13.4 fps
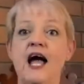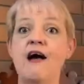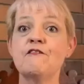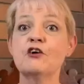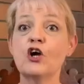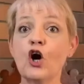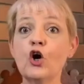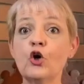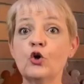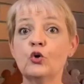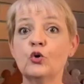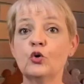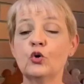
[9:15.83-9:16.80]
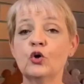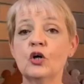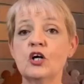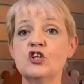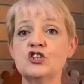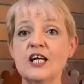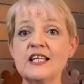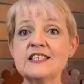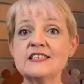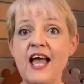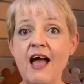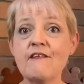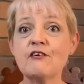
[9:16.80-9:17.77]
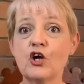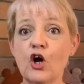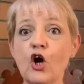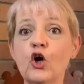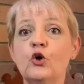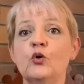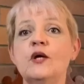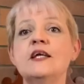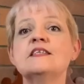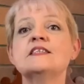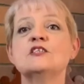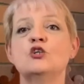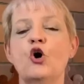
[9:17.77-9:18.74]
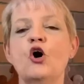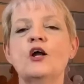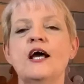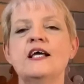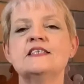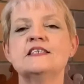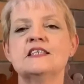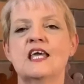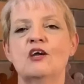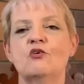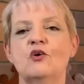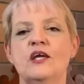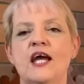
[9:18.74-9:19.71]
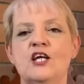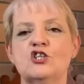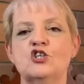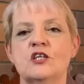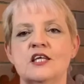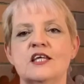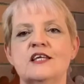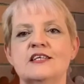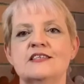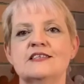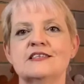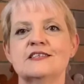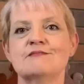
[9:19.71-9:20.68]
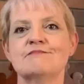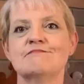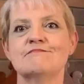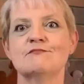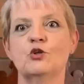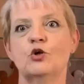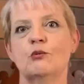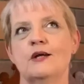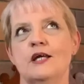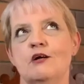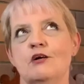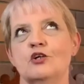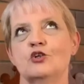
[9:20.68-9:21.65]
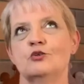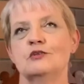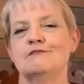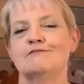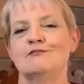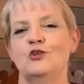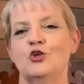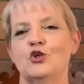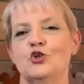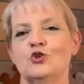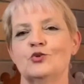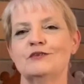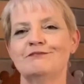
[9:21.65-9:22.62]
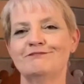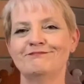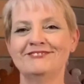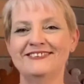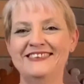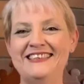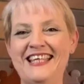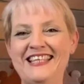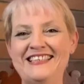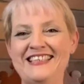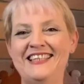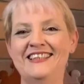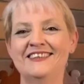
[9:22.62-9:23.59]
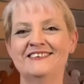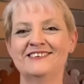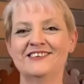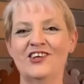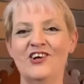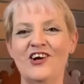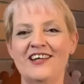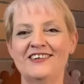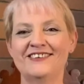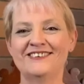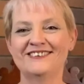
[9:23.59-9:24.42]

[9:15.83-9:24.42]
have a go. Just have a go. It's not as scary as you think it is. Look at me, I can do it. You can do it. Easy. All right.